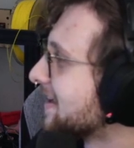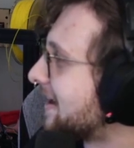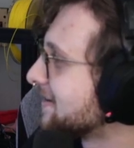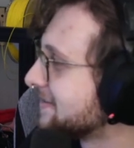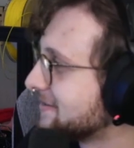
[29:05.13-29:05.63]

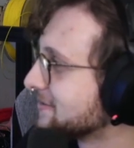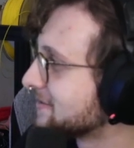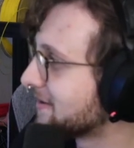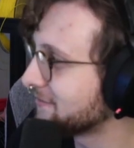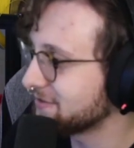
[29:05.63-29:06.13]
Iron Neil's
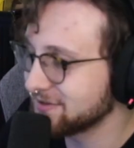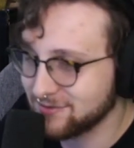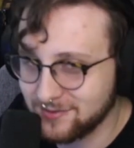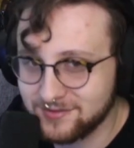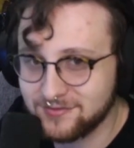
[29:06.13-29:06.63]
not very
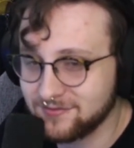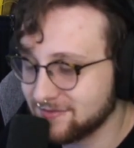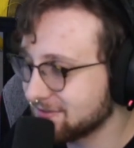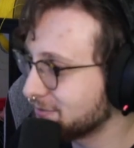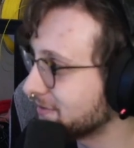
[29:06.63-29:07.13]
Twitch
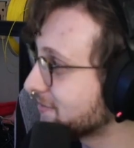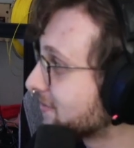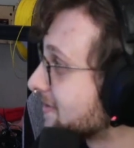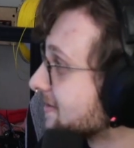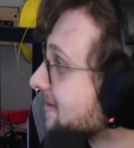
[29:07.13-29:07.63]

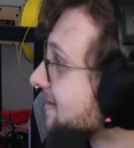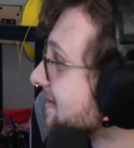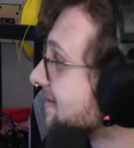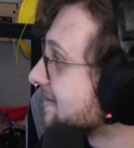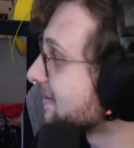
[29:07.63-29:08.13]
friendly.
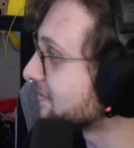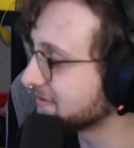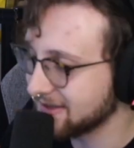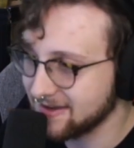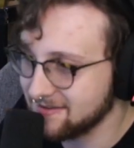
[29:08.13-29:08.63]
He's not
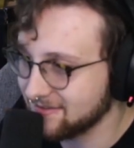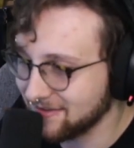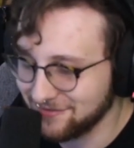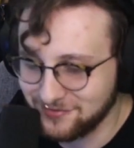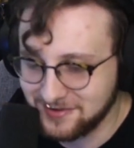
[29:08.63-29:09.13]
really
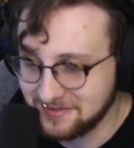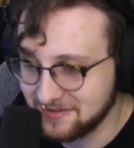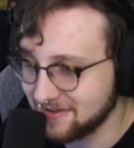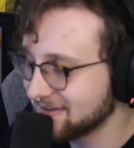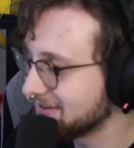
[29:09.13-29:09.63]
anything friendly.